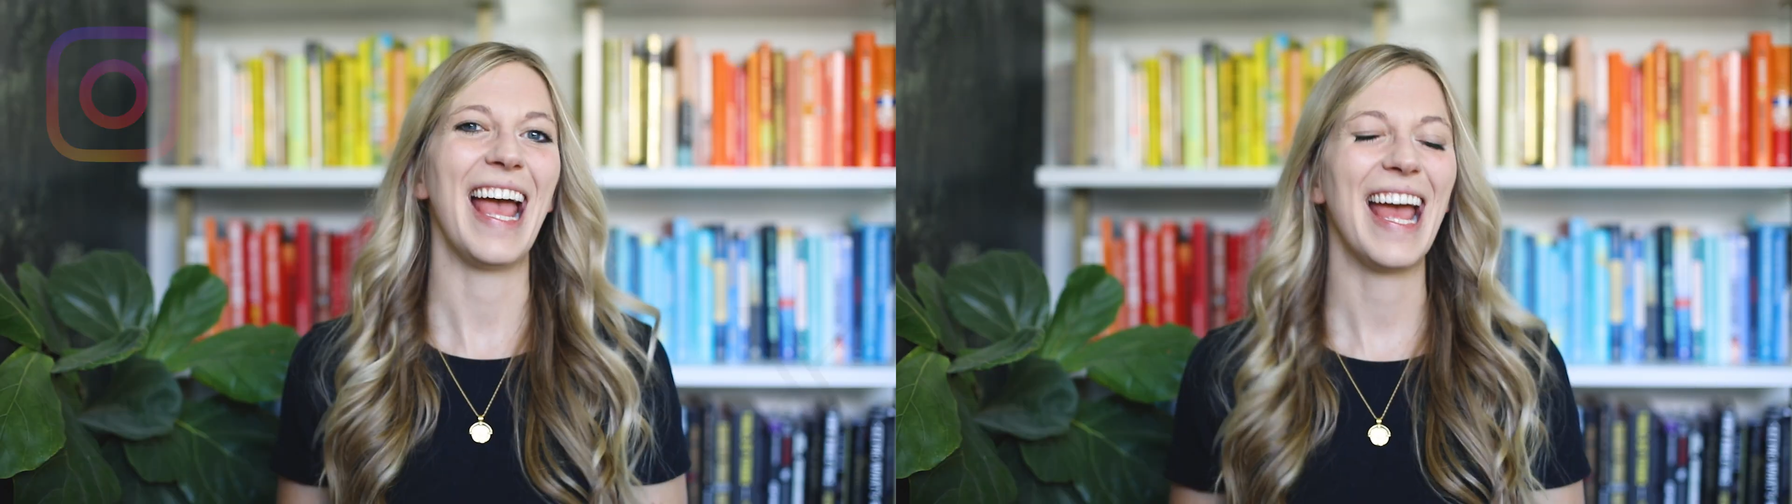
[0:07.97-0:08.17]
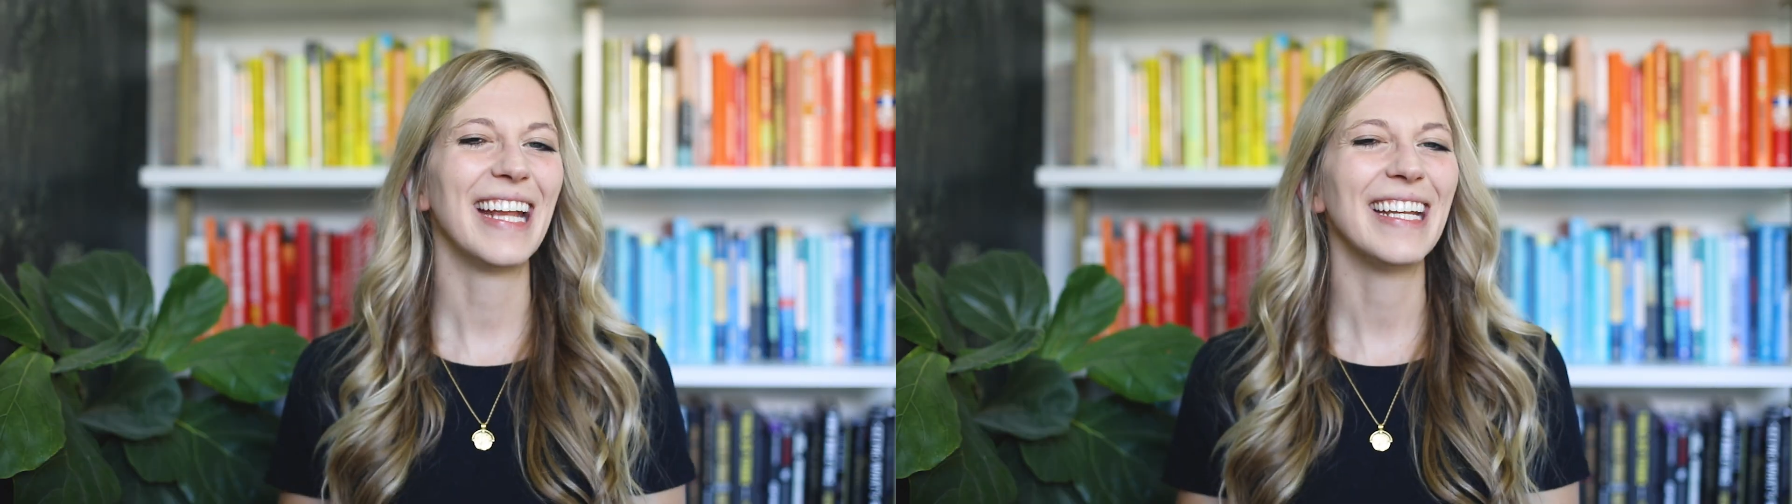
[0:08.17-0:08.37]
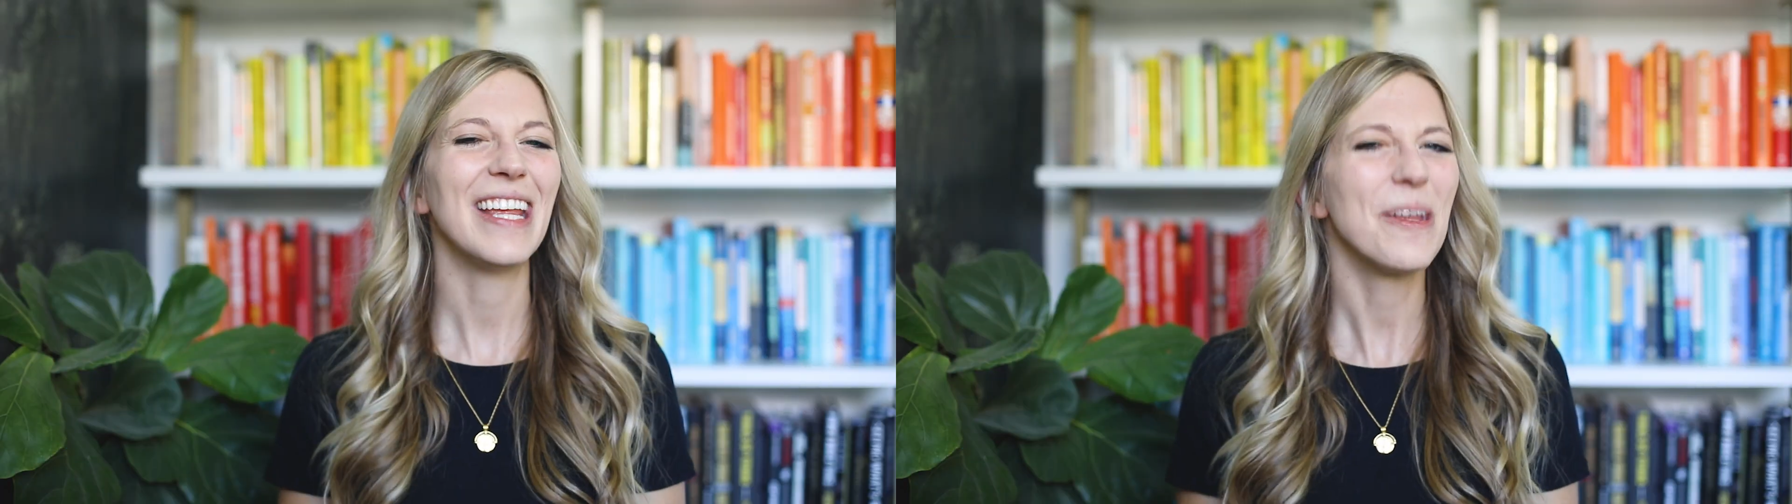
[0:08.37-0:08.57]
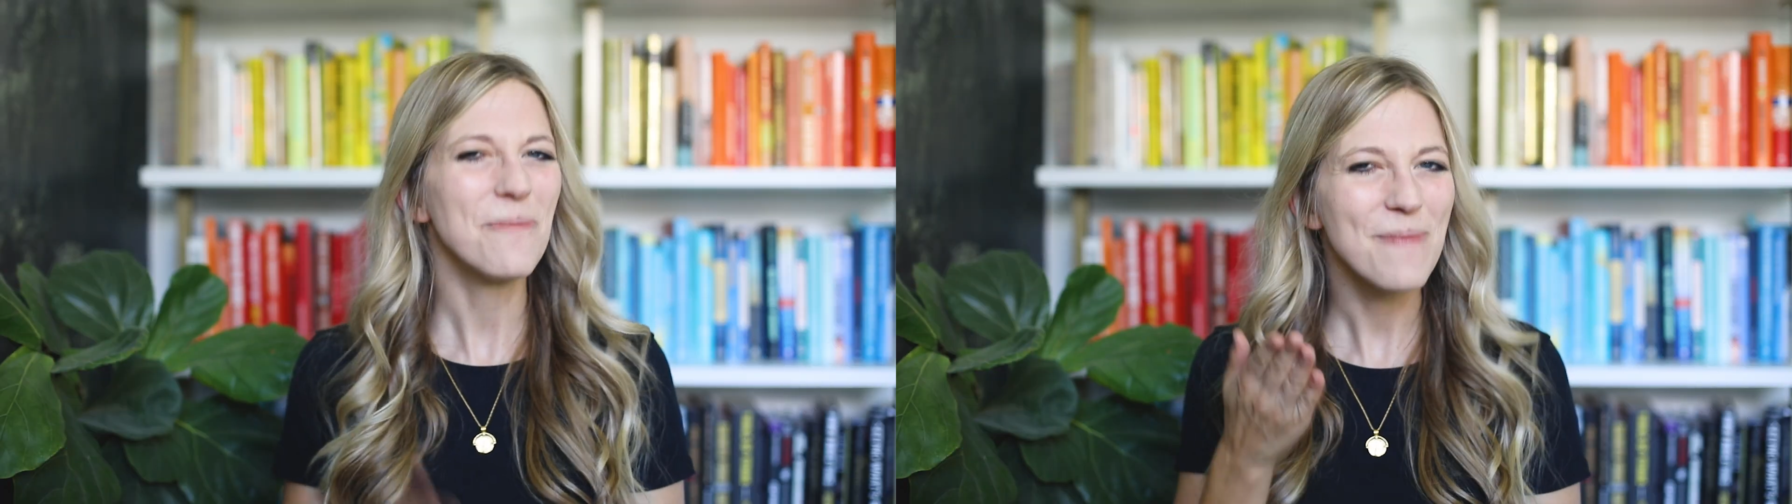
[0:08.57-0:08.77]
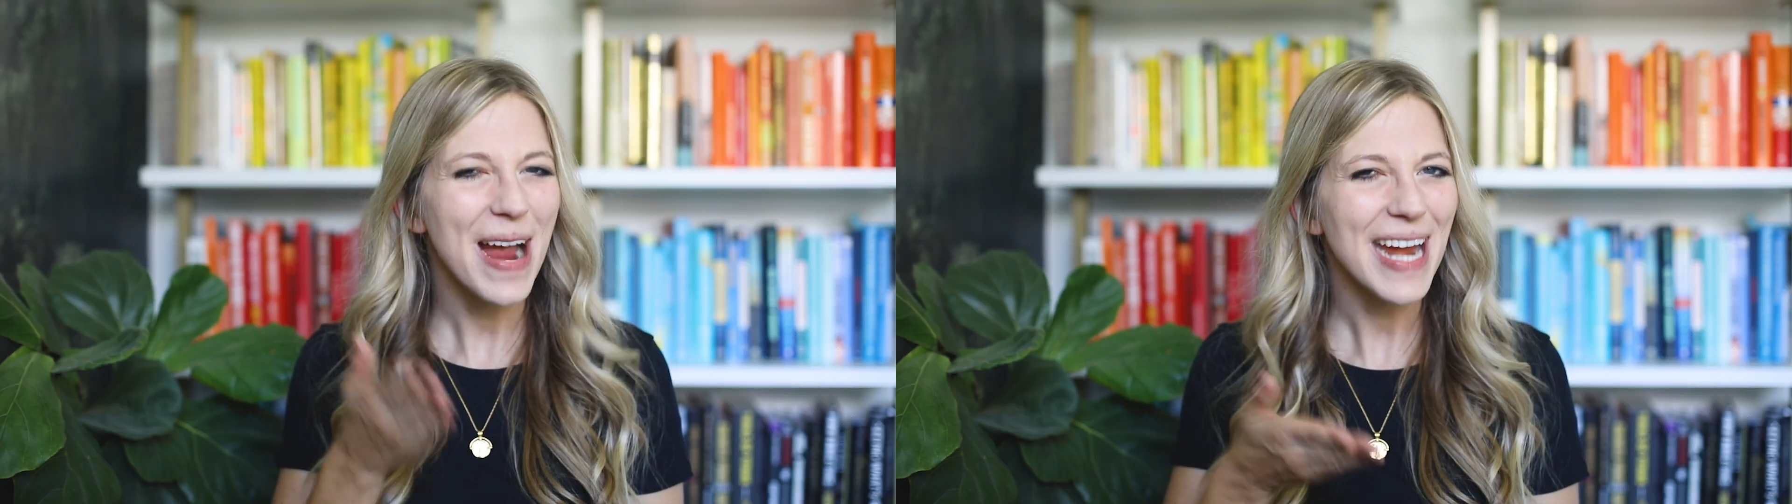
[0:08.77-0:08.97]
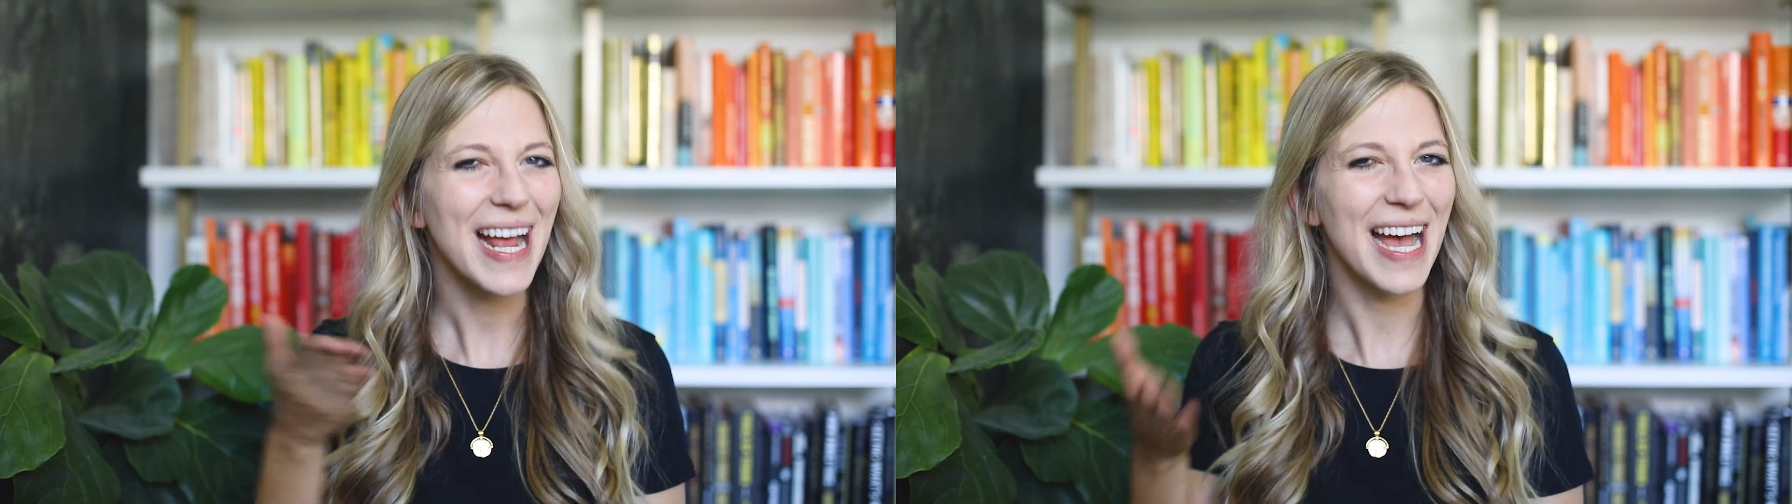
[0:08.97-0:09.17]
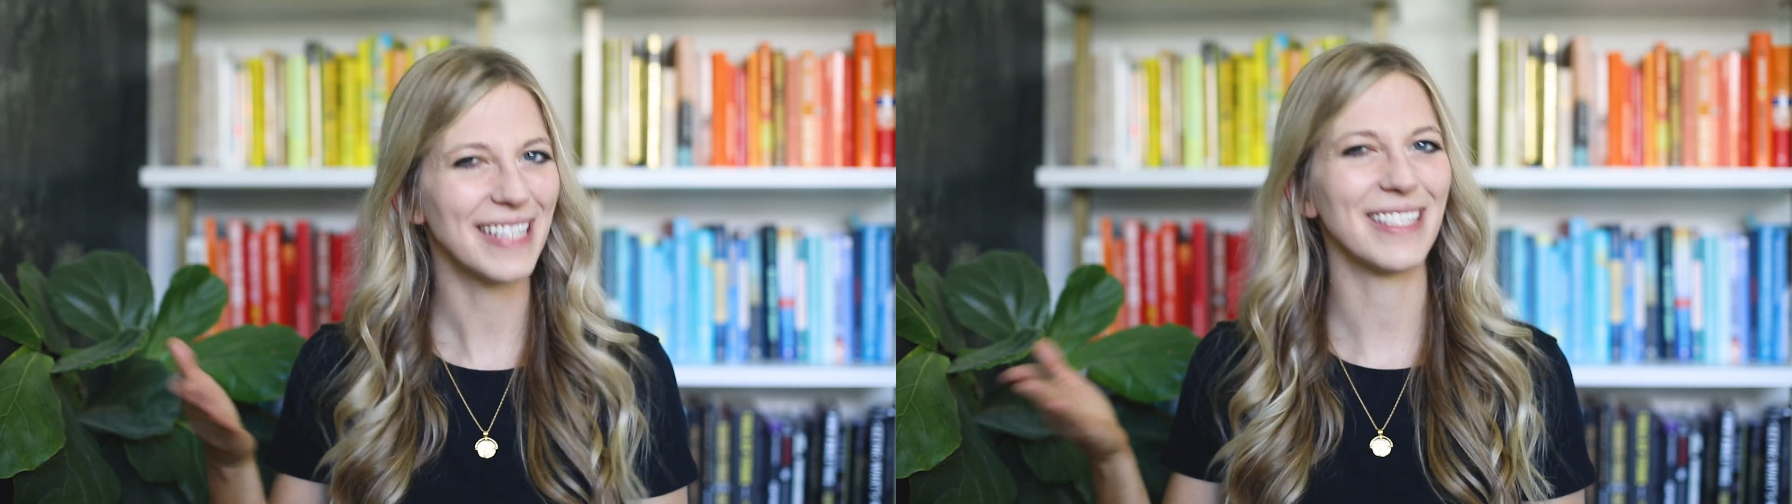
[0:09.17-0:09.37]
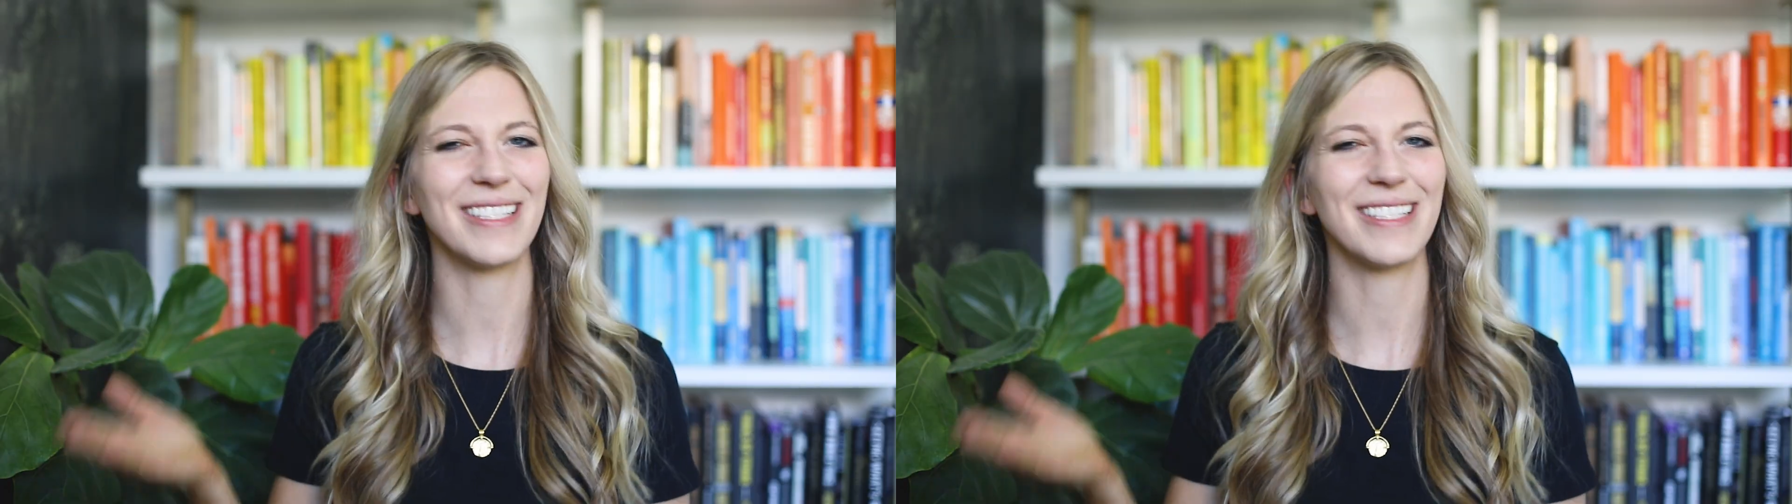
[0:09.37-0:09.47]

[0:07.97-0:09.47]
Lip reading: And you might ask